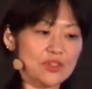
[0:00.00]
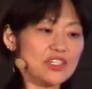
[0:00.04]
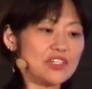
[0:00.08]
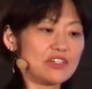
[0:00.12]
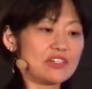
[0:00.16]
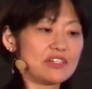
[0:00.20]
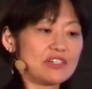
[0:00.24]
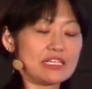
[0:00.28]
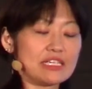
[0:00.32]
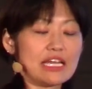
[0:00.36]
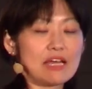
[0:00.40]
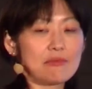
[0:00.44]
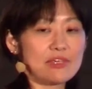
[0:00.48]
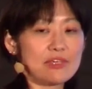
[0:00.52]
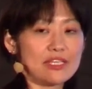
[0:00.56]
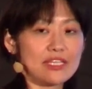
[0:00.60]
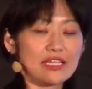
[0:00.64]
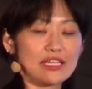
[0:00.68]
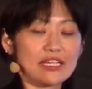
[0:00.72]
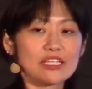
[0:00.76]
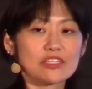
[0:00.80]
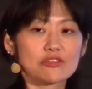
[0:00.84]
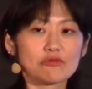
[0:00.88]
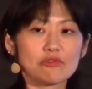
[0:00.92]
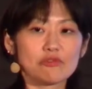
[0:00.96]
especially if
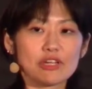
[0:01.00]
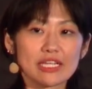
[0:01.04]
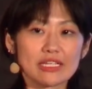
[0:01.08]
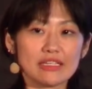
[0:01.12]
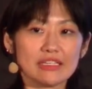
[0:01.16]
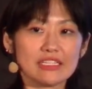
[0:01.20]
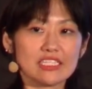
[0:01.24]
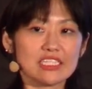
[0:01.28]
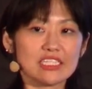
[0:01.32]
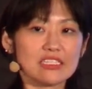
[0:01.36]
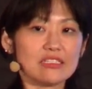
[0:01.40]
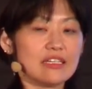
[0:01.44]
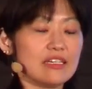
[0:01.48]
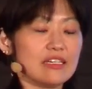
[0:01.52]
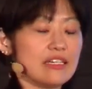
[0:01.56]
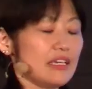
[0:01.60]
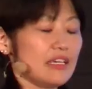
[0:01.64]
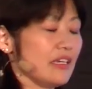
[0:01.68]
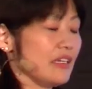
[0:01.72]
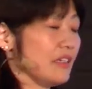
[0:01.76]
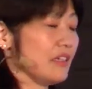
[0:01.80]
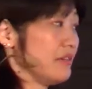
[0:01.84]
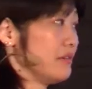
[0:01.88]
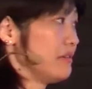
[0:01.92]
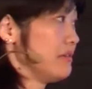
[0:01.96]
everything is written
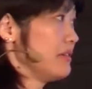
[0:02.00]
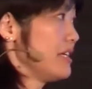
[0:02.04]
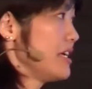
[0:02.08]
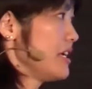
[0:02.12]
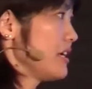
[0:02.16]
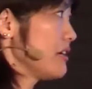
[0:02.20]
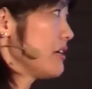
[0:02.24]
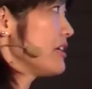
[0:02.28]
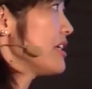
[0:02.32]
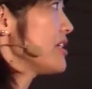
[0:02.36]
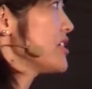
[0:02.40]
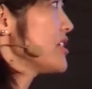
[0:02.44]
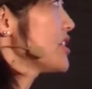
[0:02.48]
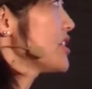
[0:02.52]
in